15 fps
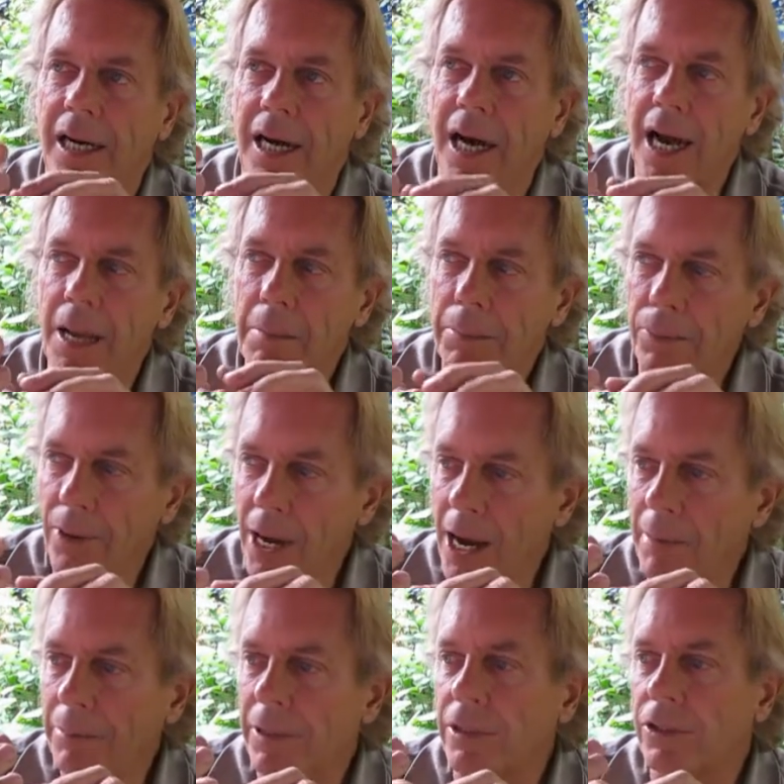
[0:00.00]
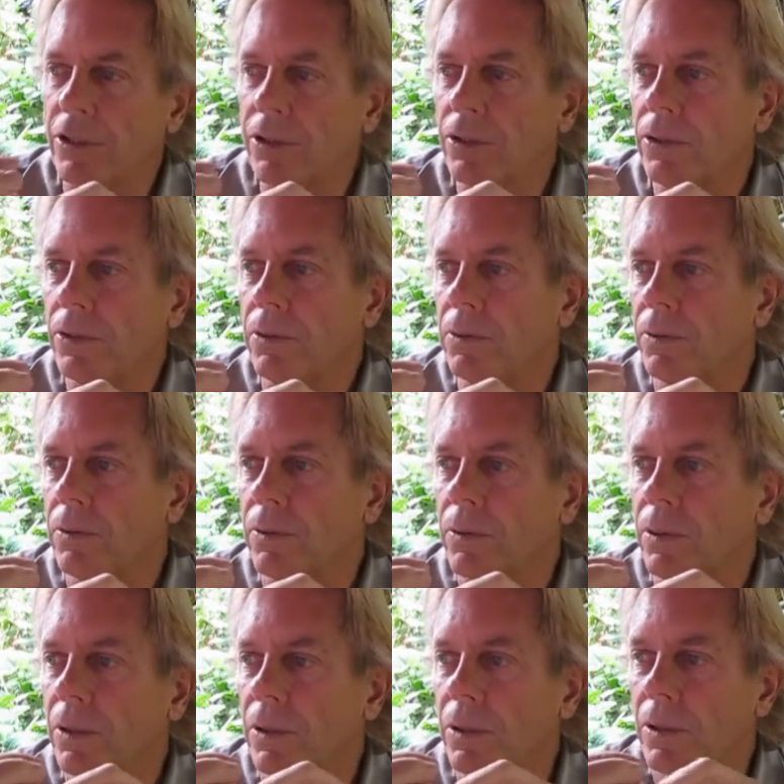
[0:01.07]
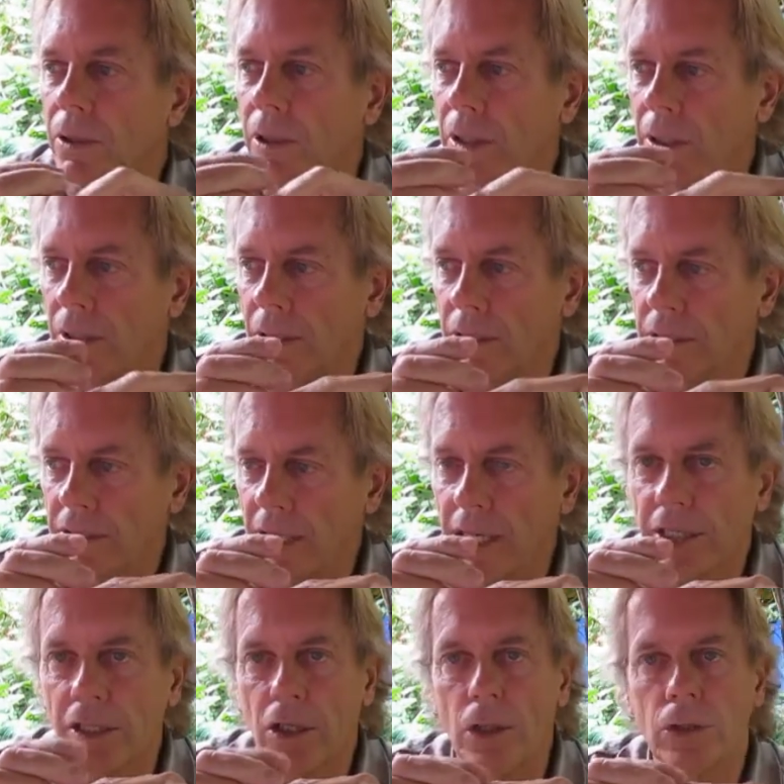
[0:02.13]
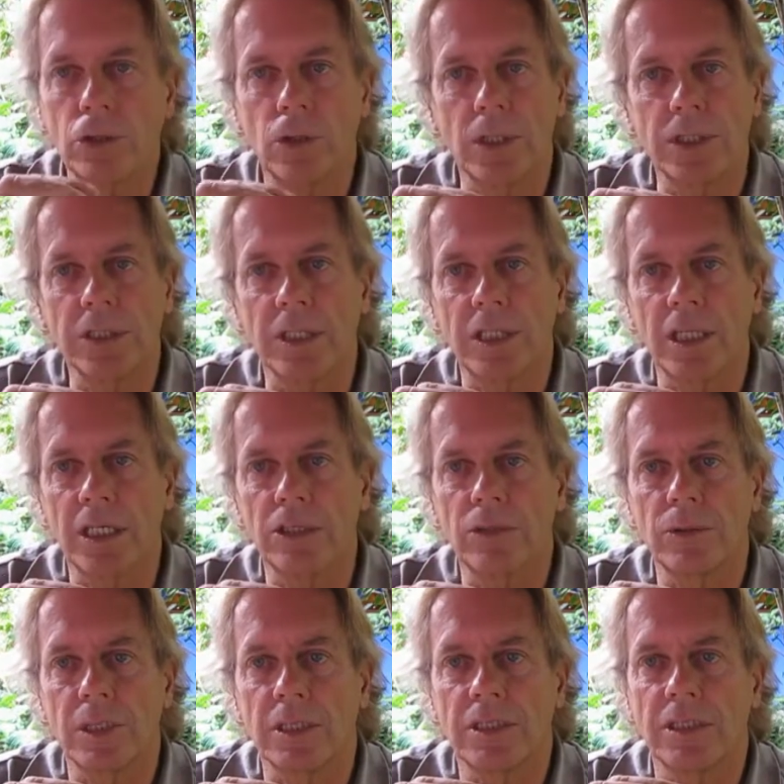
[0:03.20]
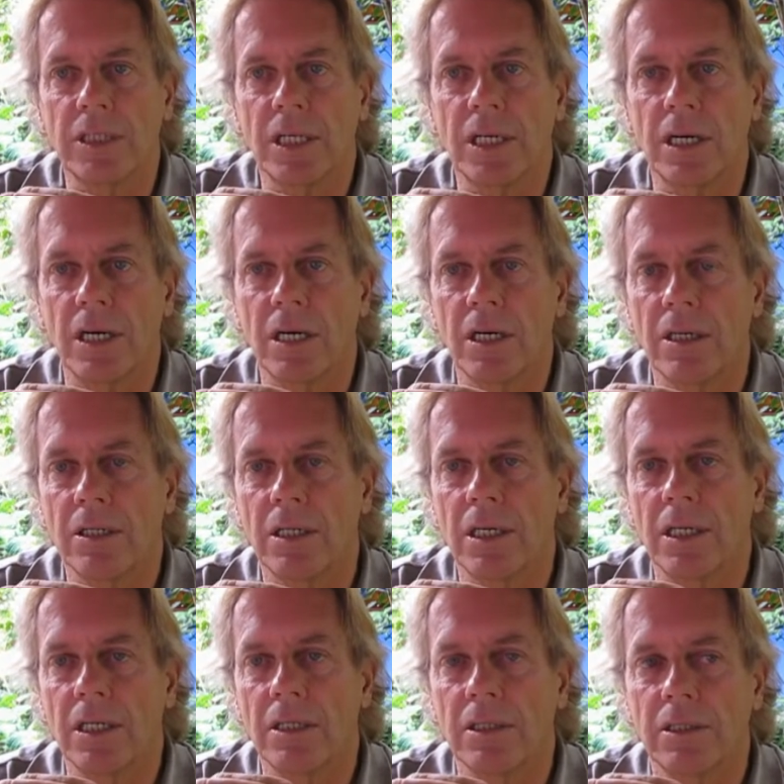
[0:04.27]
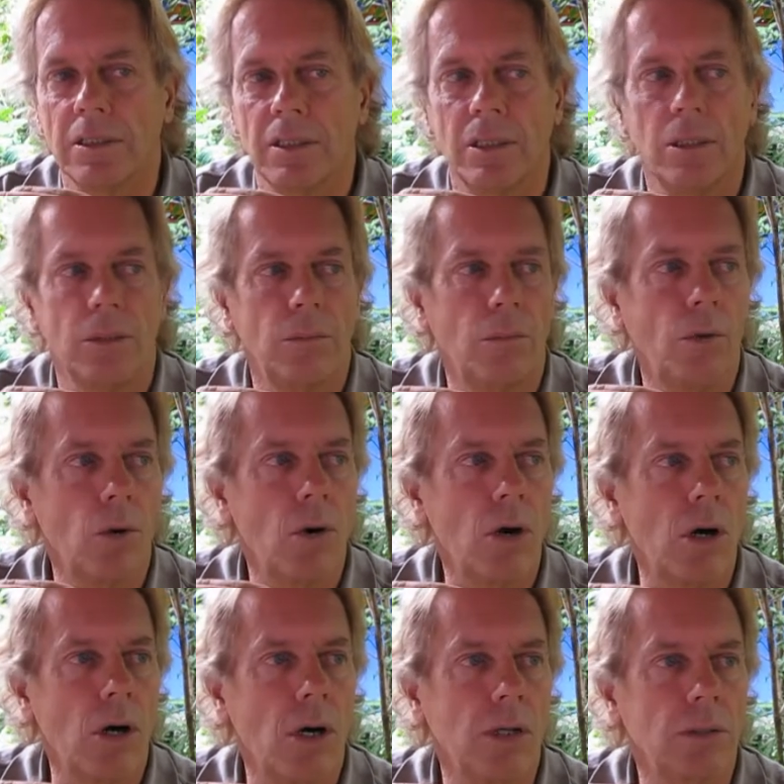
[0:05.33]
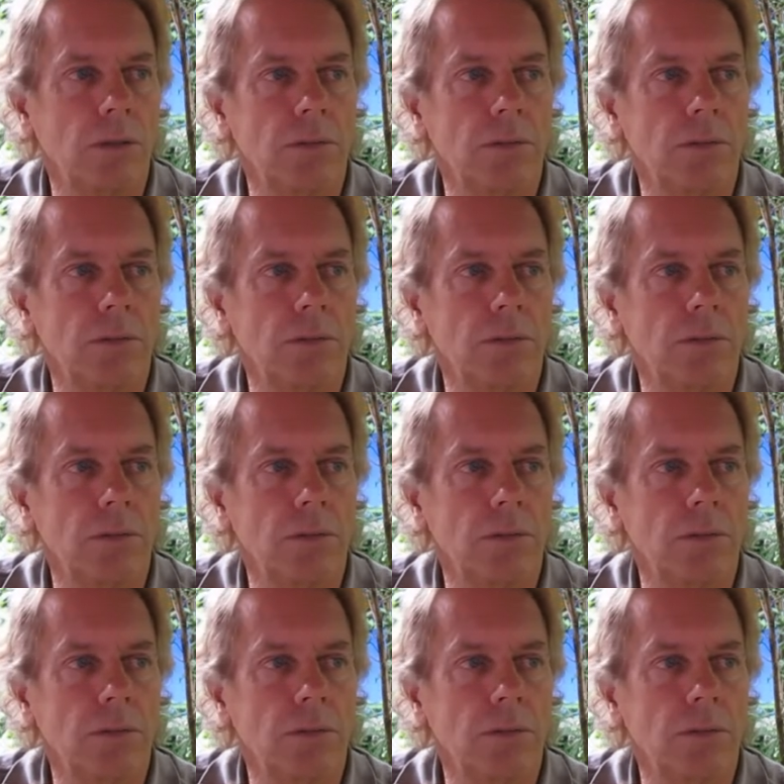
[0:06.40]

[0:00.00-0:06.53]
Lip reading: I probably do tend to go towards the countries that are more,